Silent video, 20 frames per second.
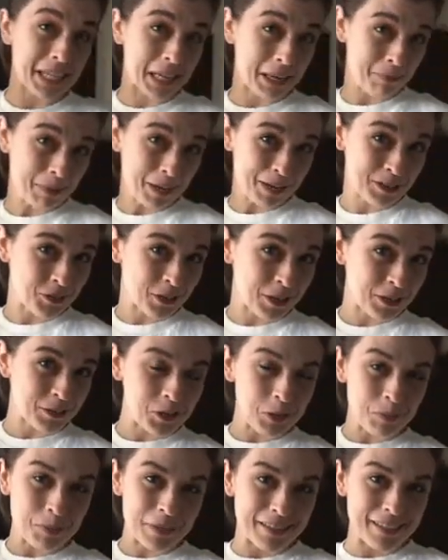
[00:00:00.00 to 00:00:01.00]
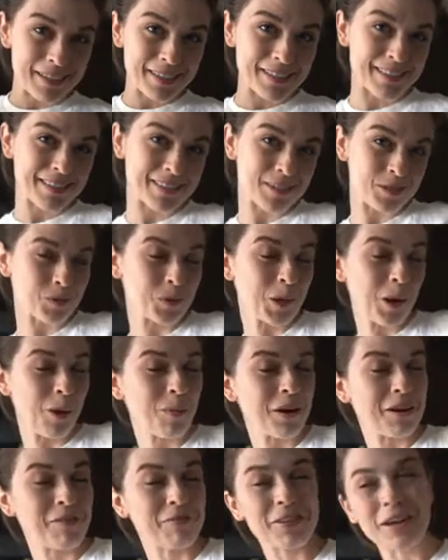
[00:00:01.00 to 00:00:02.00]
I'm not dry scooping this, as we all
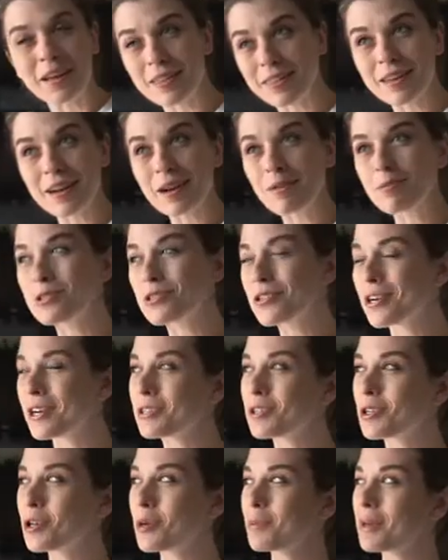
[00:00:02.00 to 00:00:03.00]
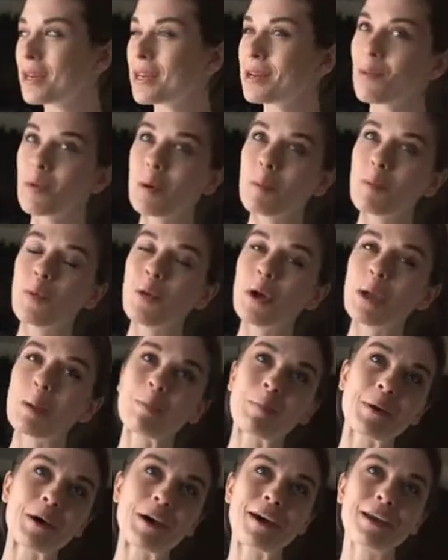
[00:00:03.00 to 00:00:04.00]
might have thought that I was dry scooping at one point,
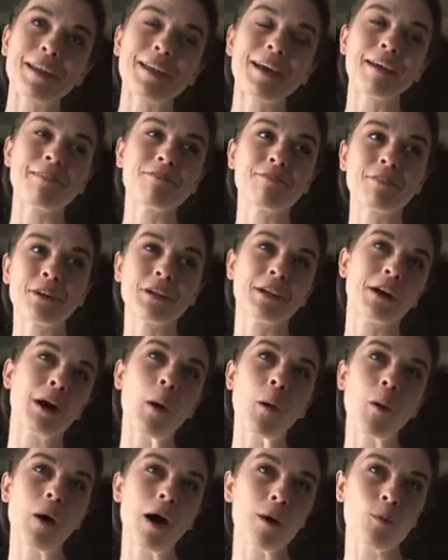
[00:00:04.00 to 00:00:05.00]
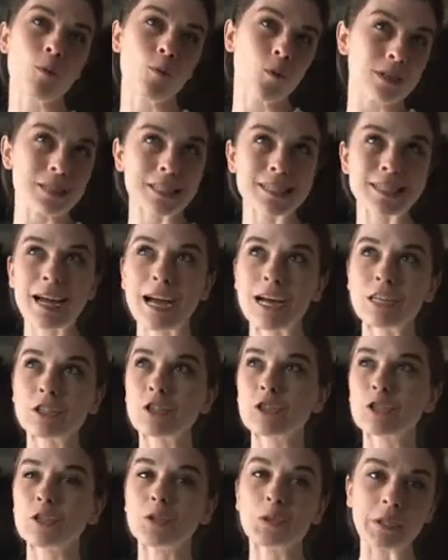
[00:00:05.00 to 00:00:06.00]
but I figured out I wasn't
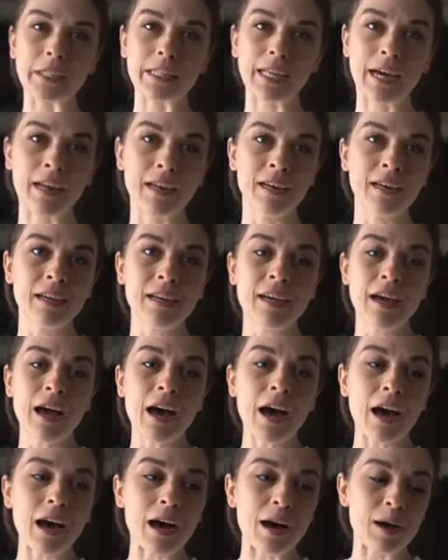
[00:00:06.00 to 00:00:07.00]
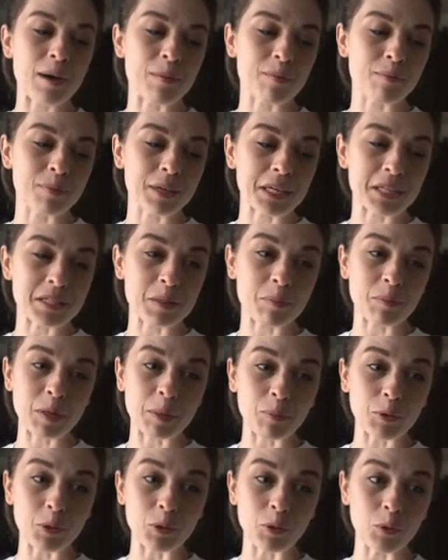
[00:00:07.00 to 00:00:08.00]
actually doing that because the
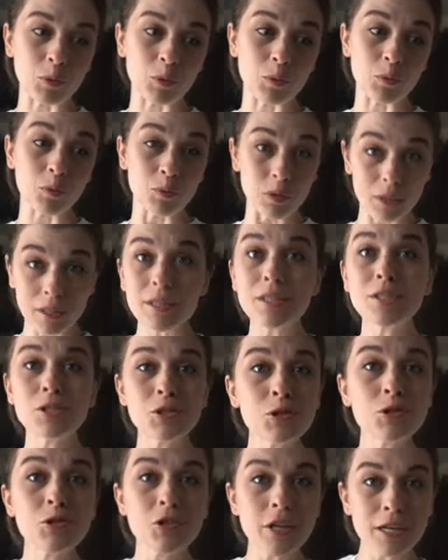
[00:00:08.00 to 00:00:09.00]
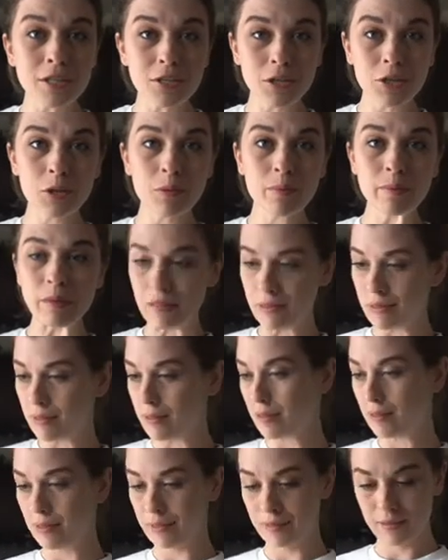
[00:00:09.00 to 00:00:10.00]
people who really do dry scoop,
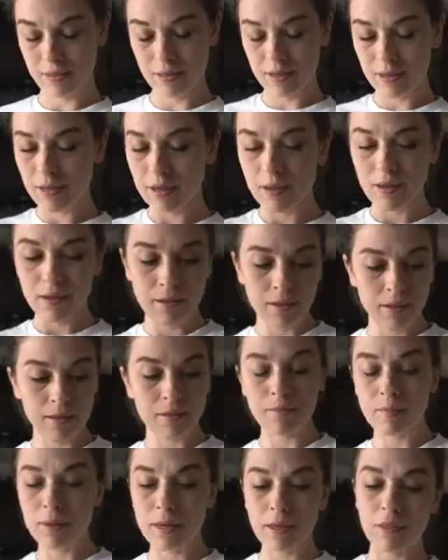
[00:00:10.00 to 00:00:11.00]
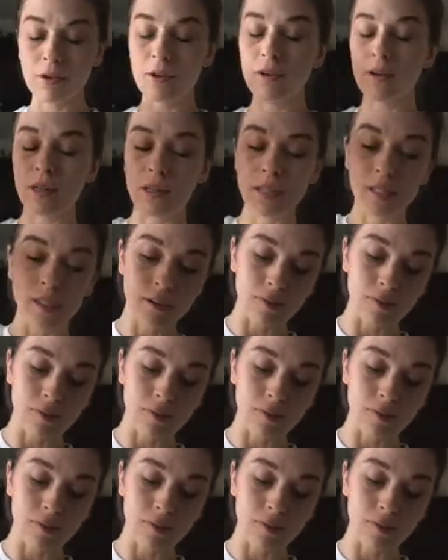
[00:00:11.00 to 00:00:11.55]
man, they're on a